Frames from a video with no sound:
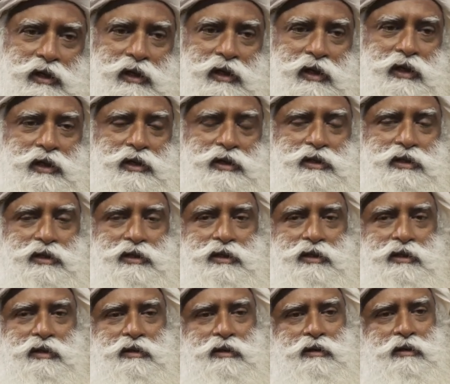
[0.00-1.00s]
thing
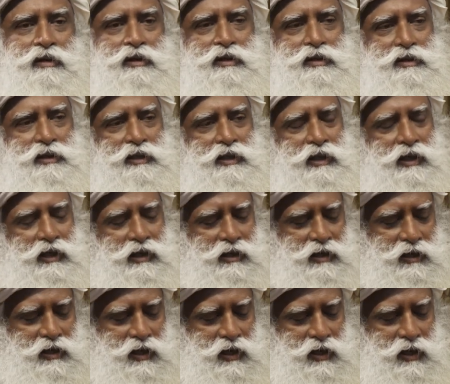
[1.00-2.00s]
is, see,
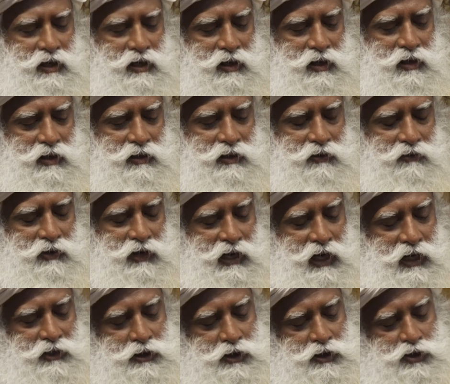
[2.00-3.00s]
India, the
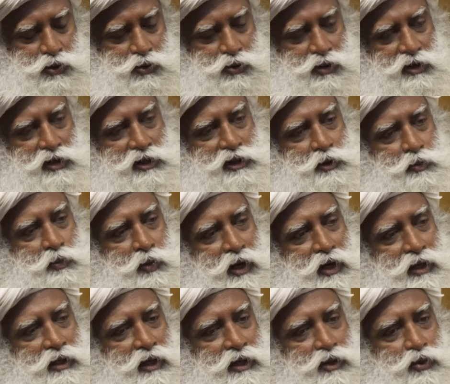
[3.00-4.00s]
latitudinal
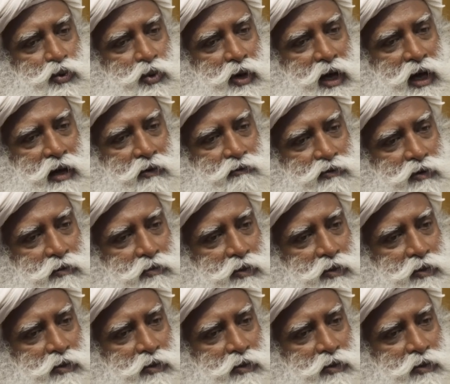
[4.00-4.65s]
spread that you have